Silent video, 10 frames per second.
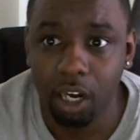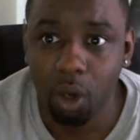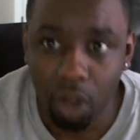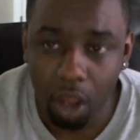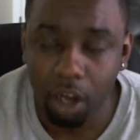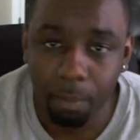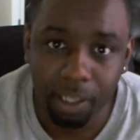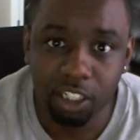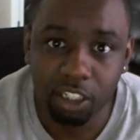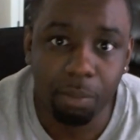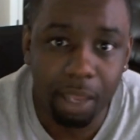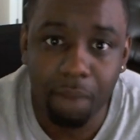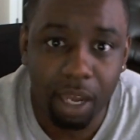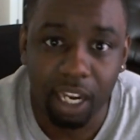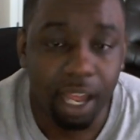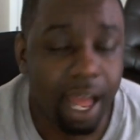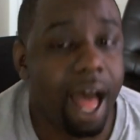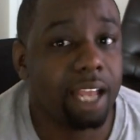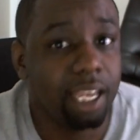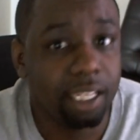I know y'all in the business to make money.
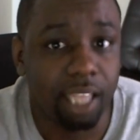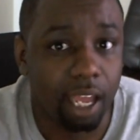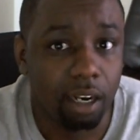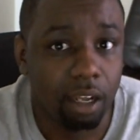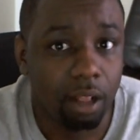I get that.